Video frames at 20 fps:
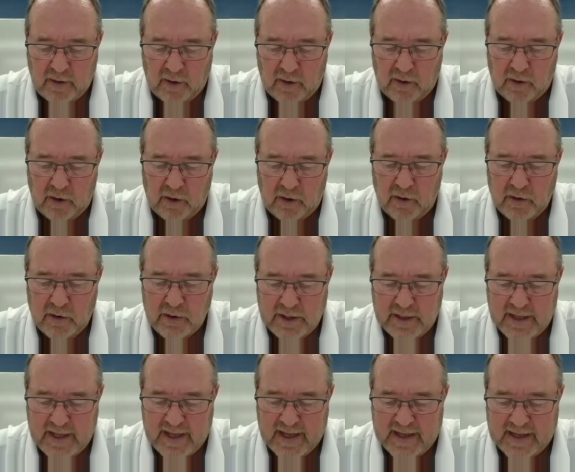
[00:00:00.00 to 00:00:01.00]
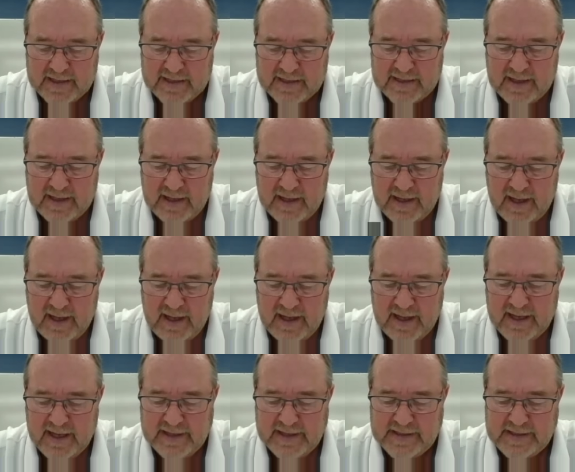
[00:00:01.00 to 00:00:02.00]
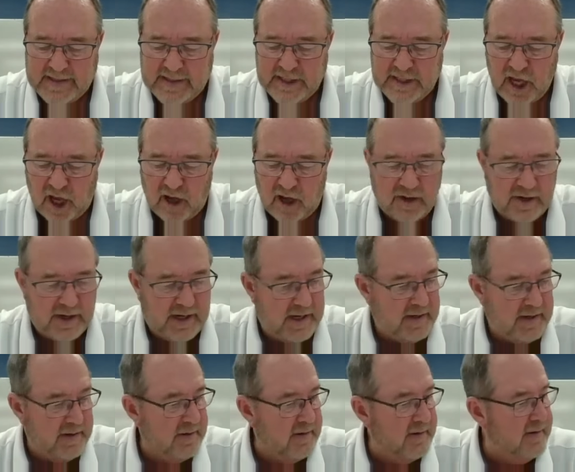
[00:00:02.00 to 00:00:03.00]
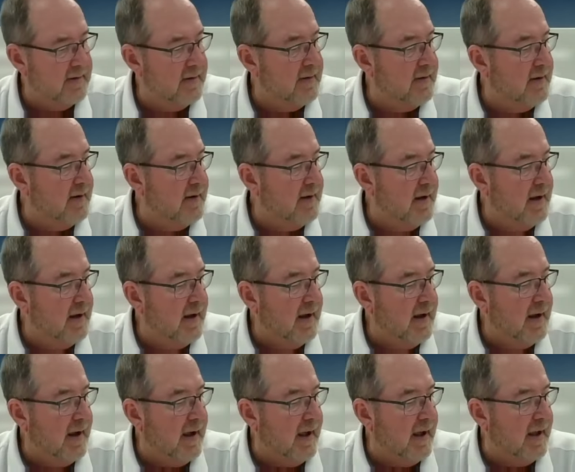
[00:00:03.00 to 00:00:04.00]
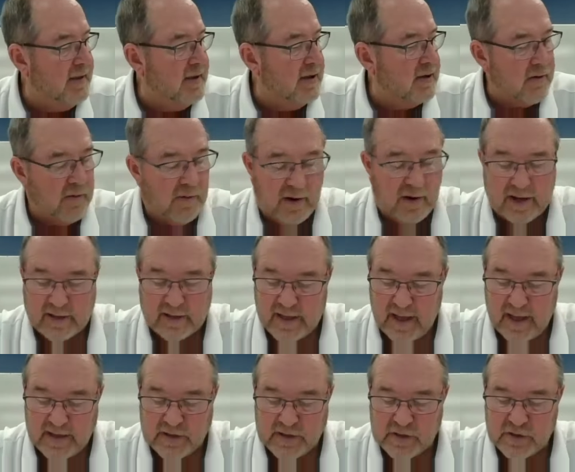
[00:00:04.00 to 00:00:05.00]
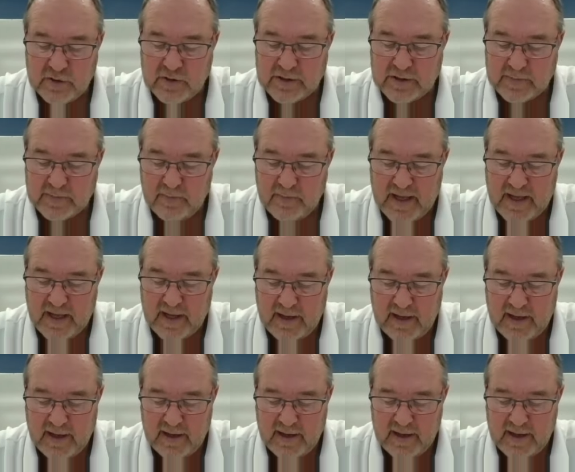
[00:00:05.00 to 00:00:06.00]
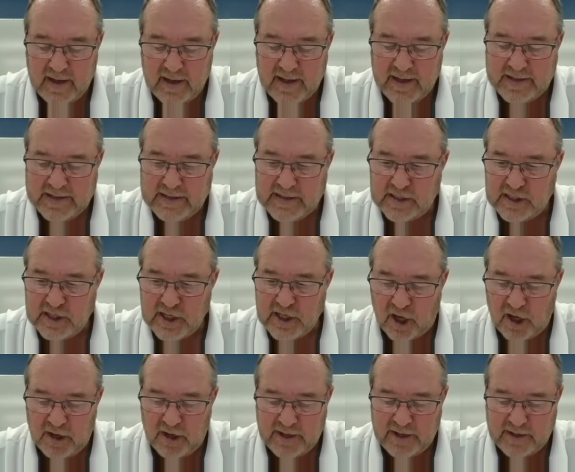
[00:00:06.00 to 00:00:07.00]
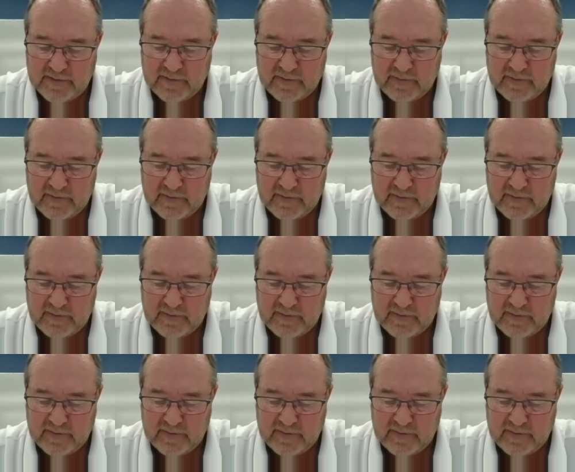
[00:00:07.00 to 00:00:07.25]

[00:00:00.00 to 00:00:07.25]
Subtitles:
Or yes, he's yawning. And the correct answer is B, he's yawning.